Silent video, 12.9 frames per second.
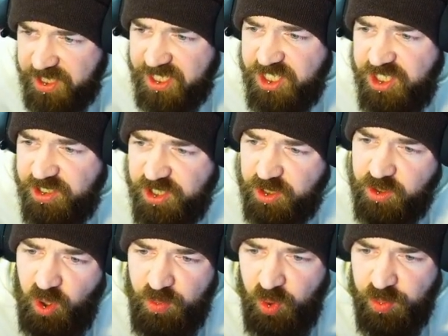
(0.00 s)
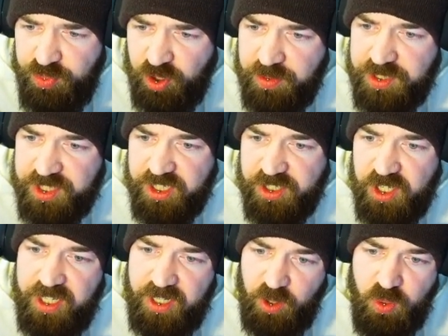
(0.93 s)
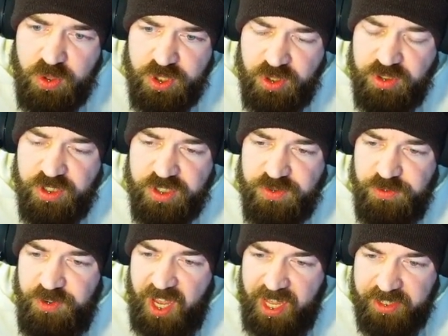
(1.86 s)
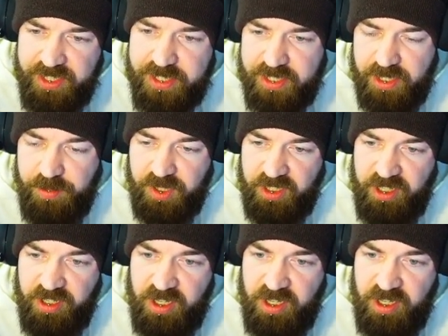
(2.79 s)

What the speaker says: actually looks a lot more promising, and it also looks fairly similar